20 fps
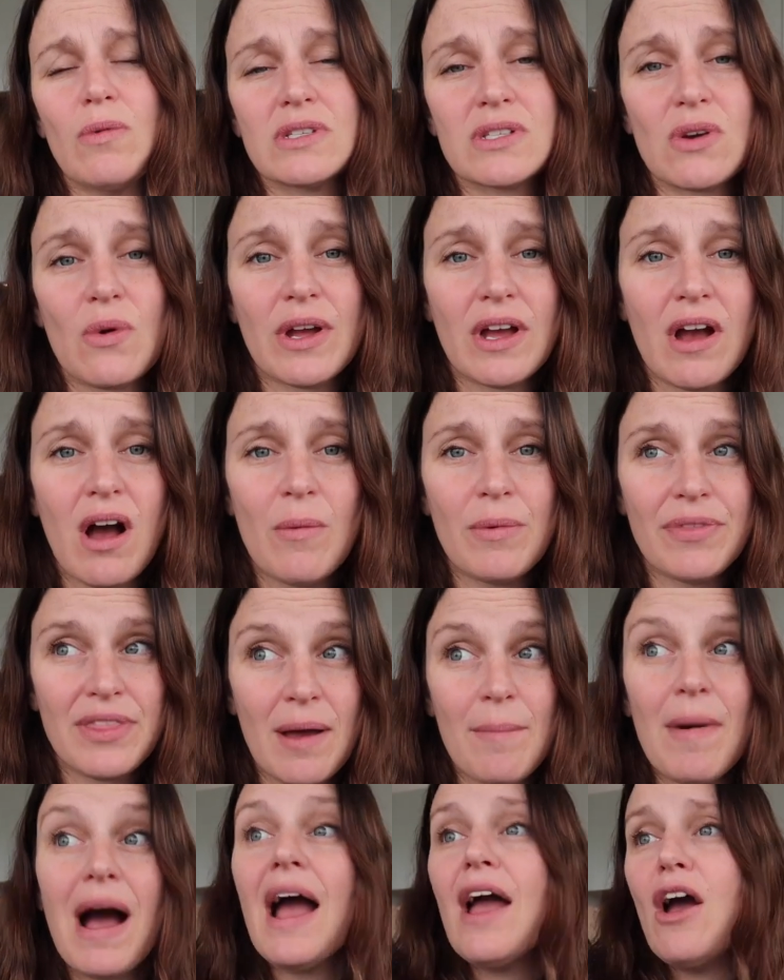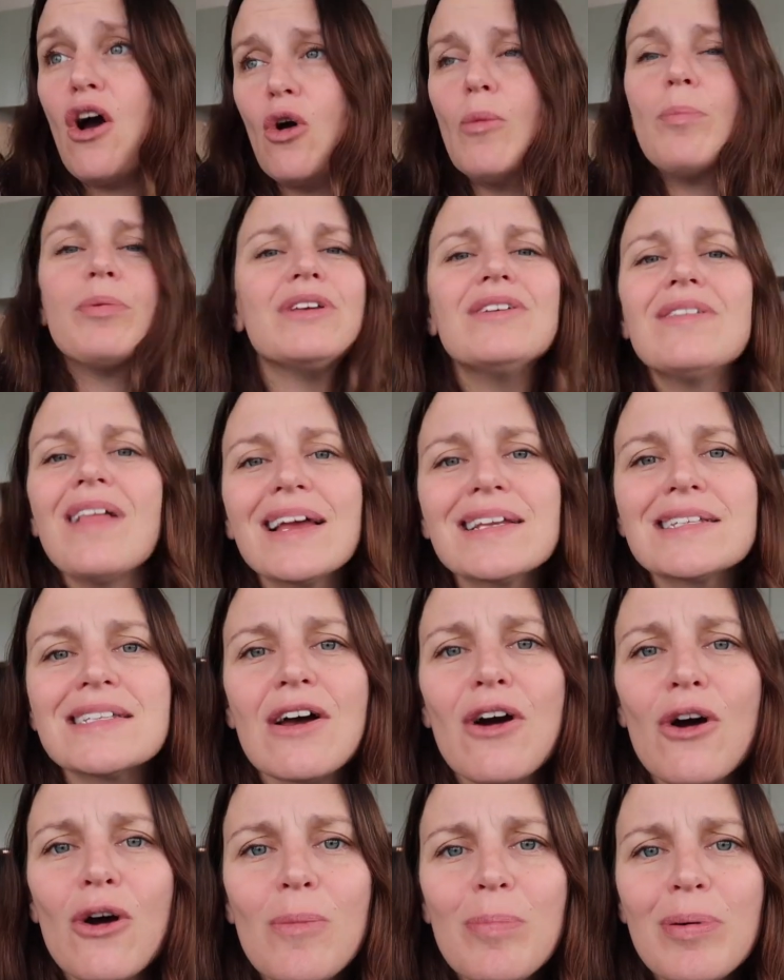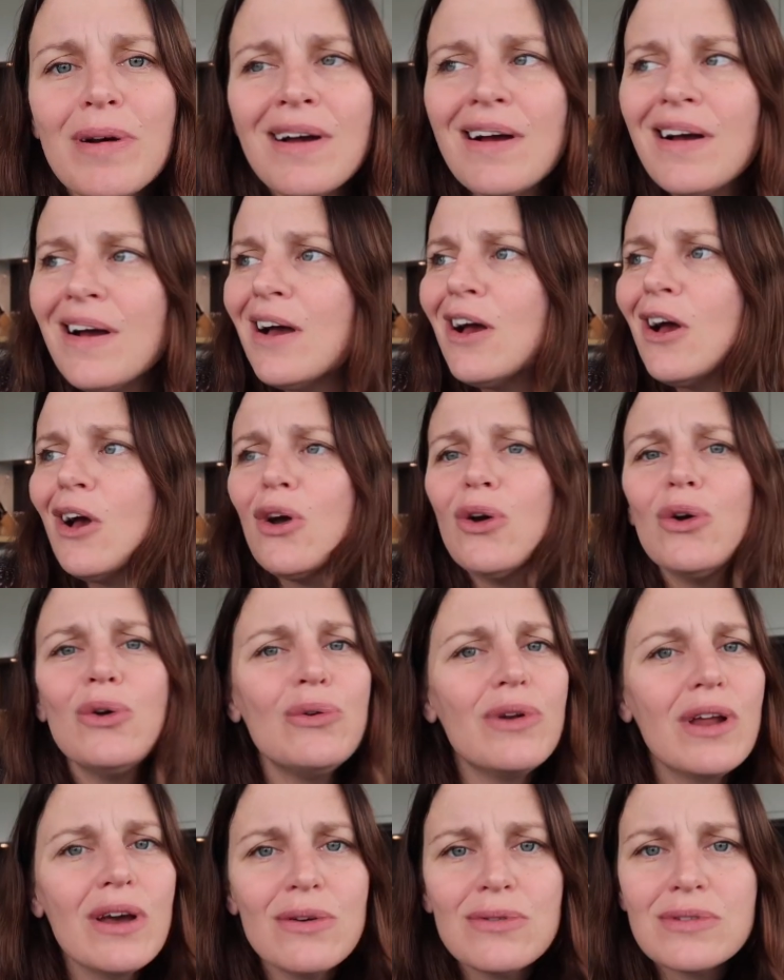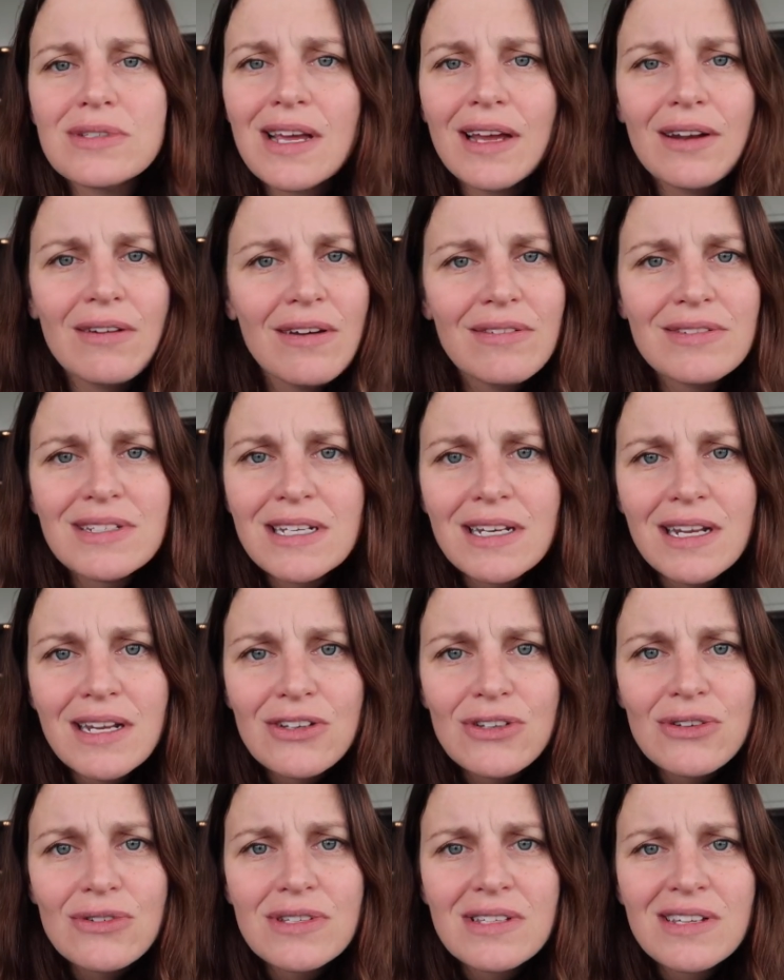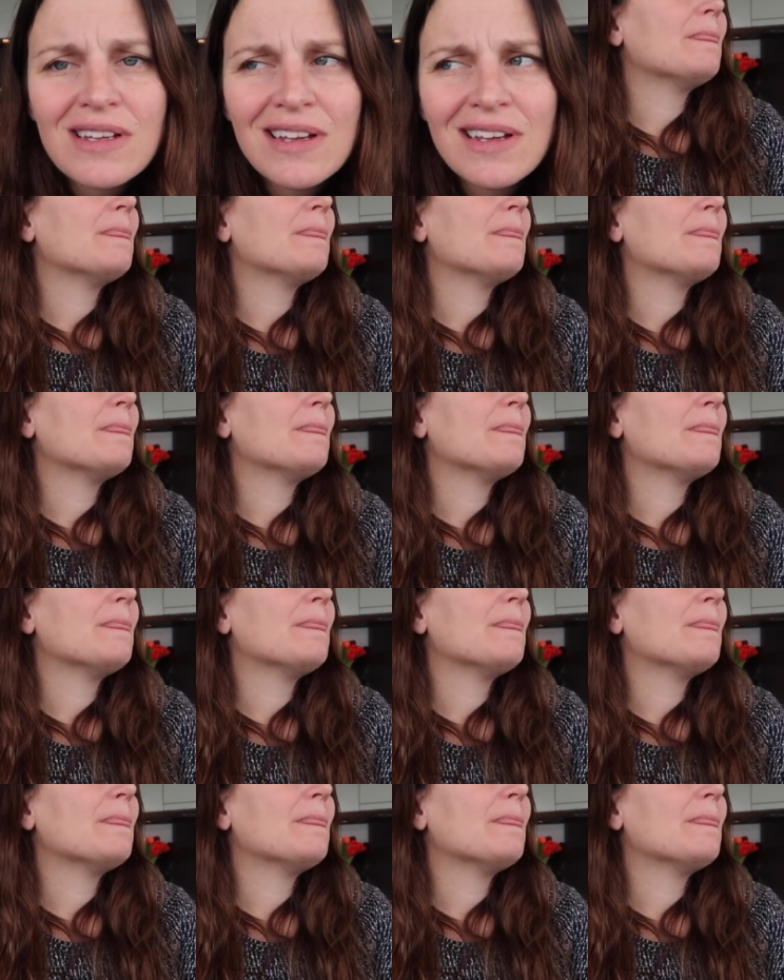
was going on with them. I hope. You like to hope. Who knows? I don't have teenagers.